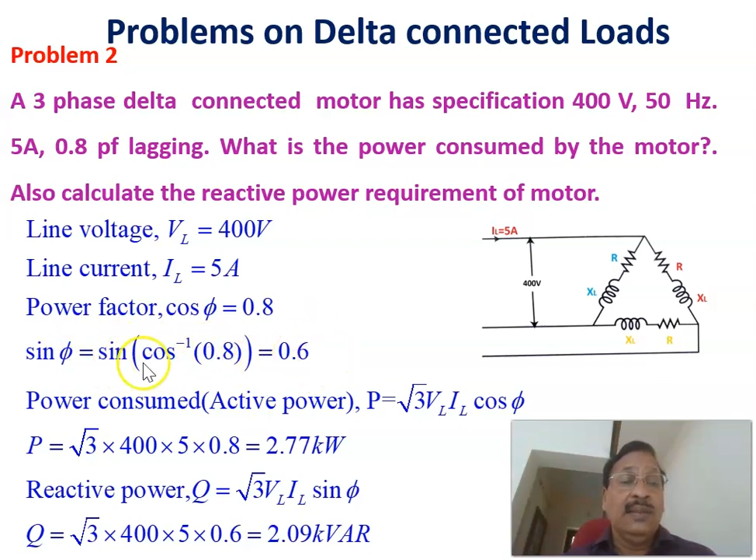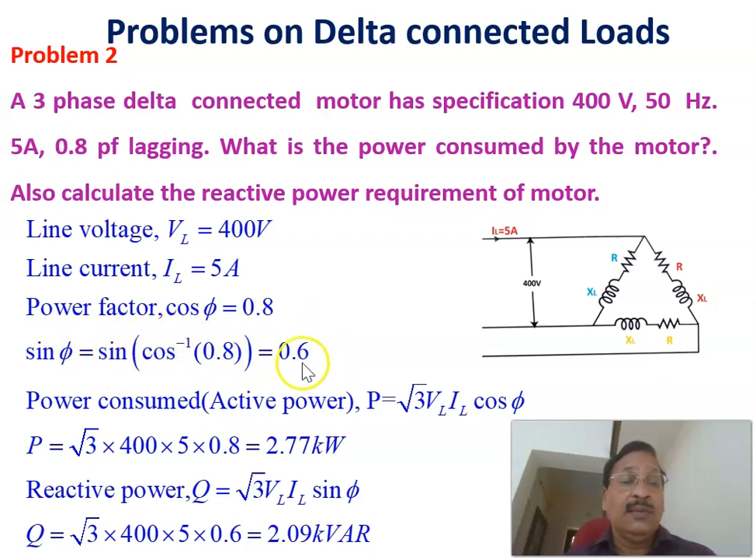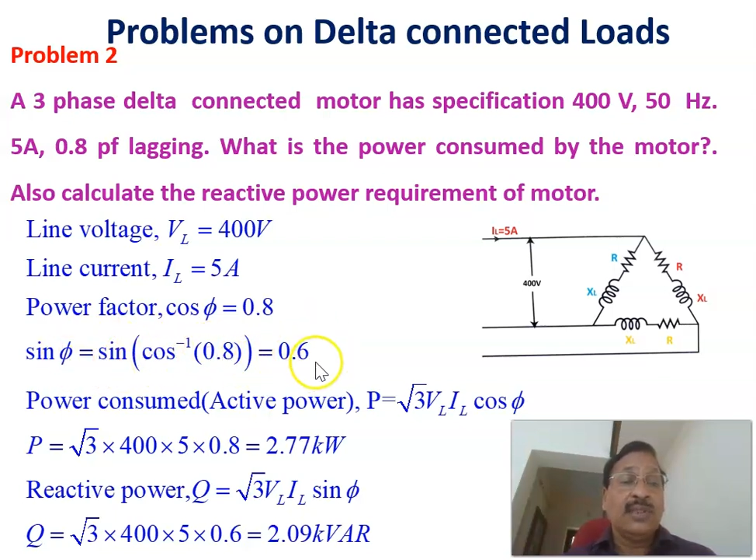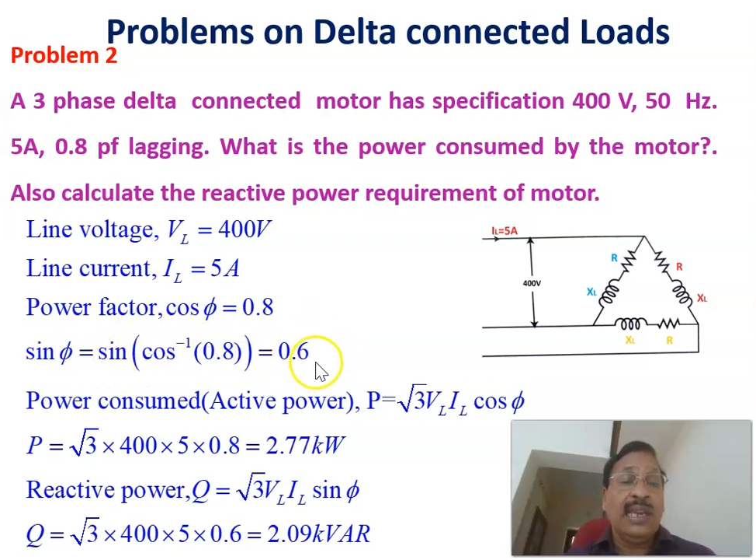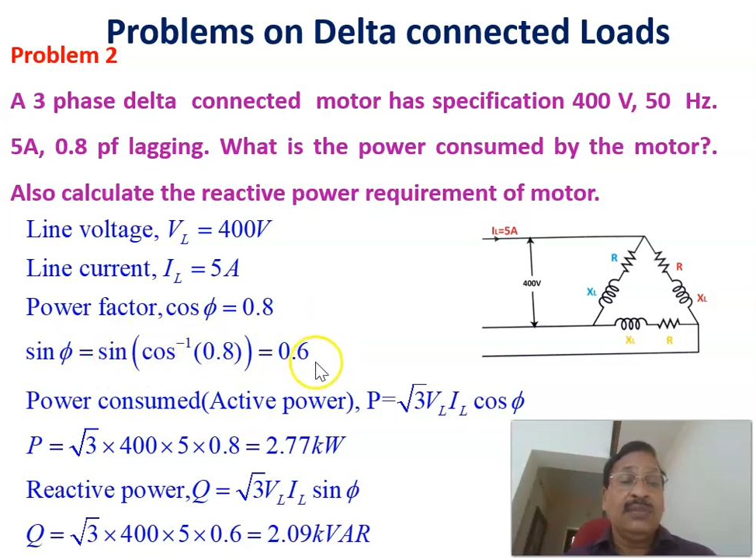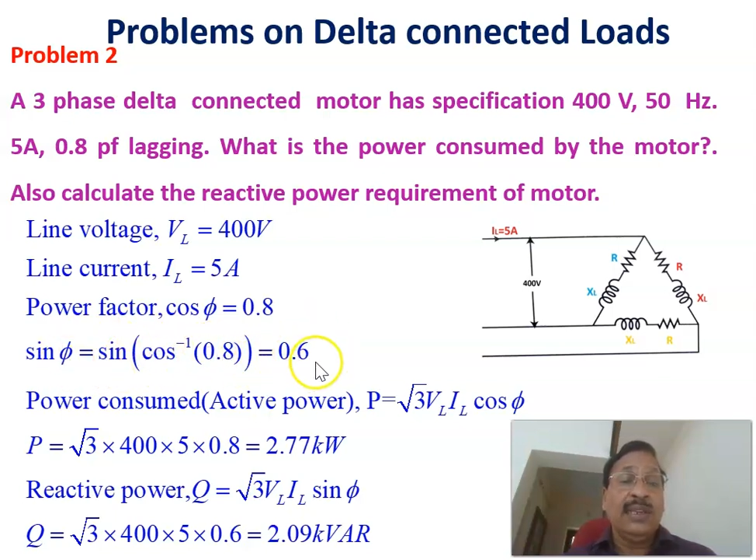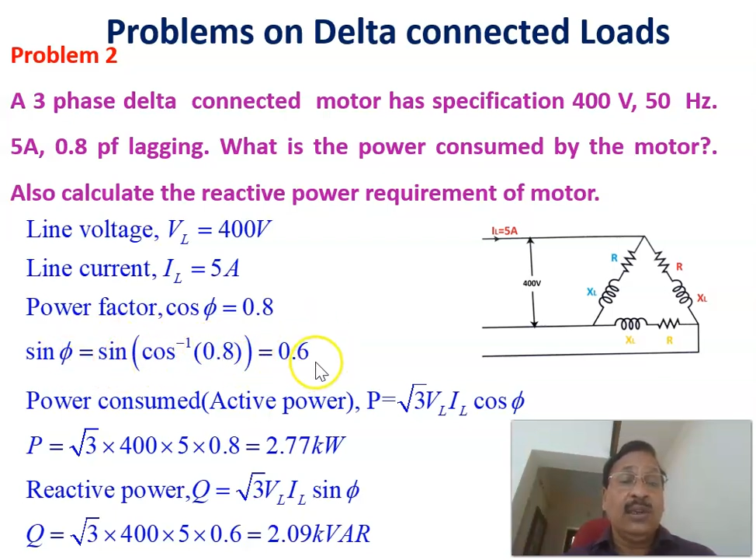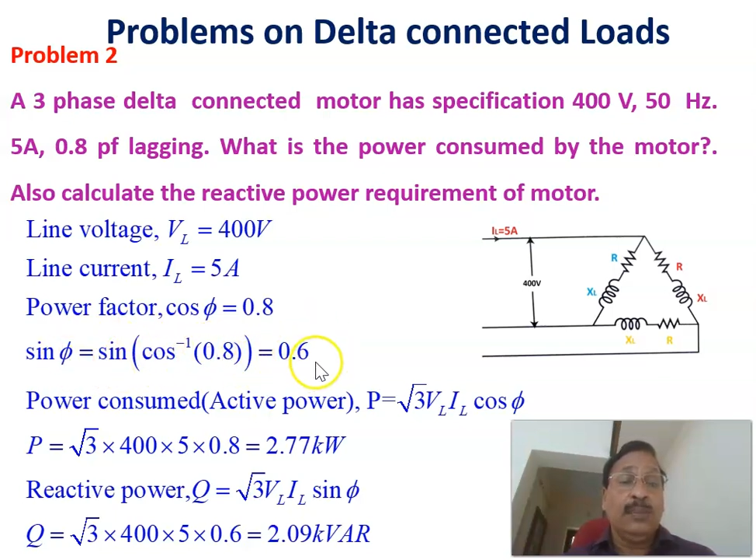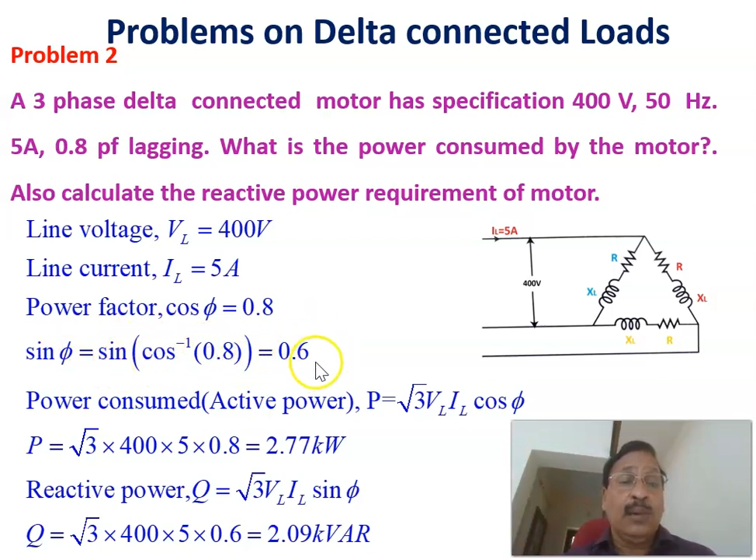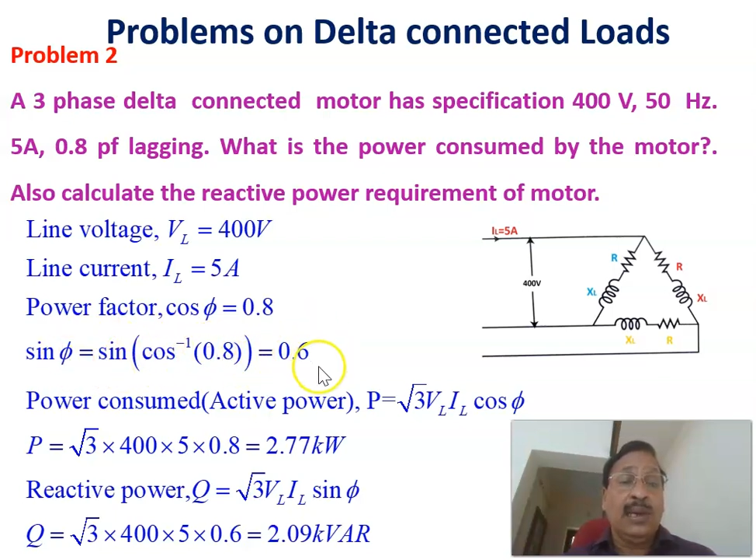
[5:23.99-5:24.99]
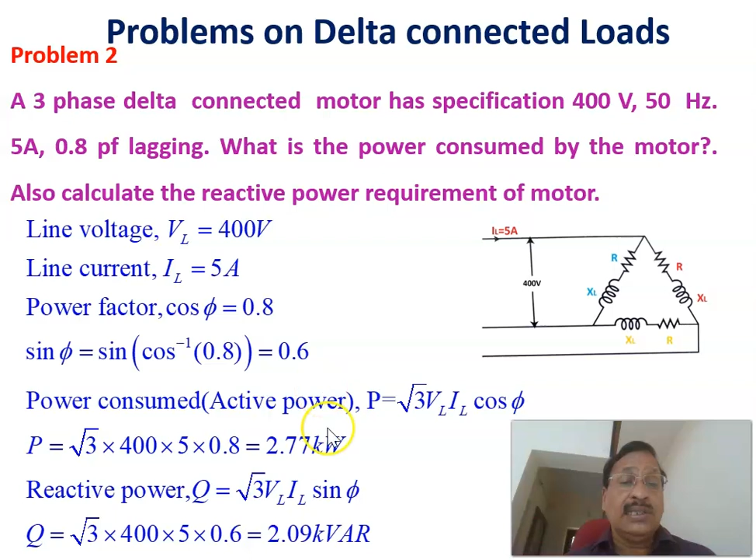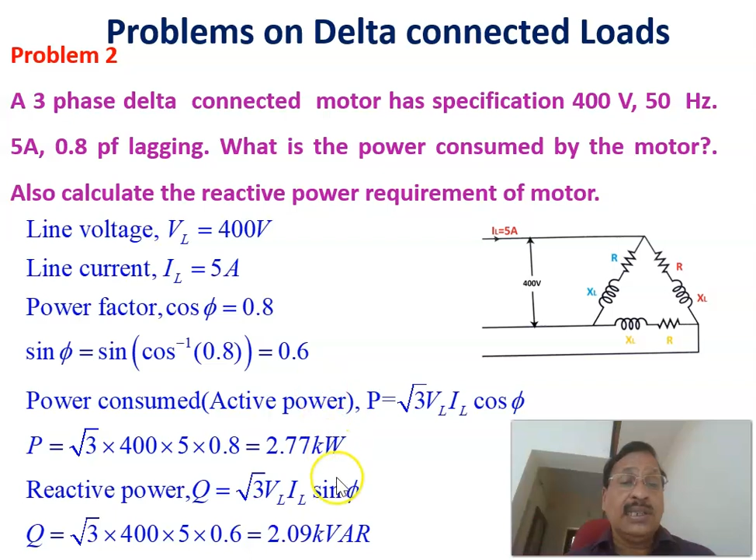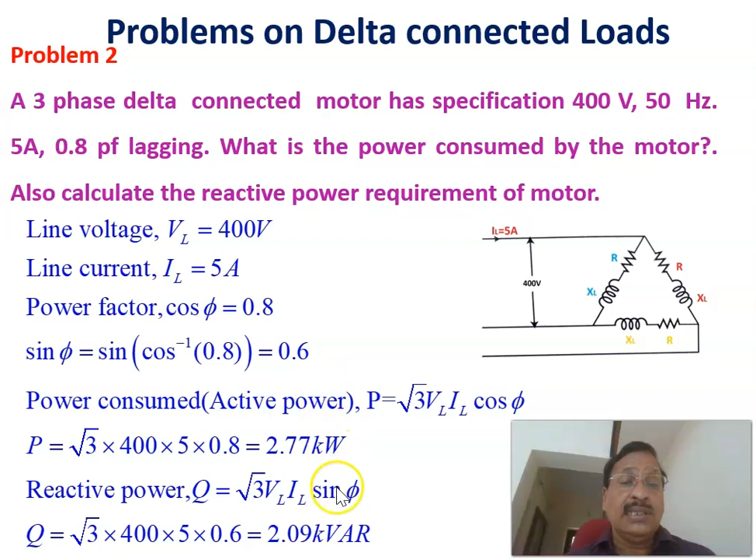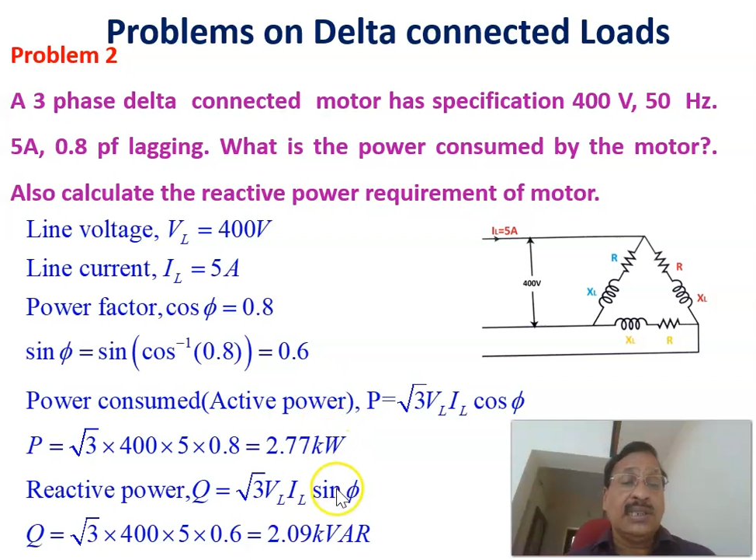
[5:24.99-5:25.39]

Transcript: For sin phi equal to 0.6,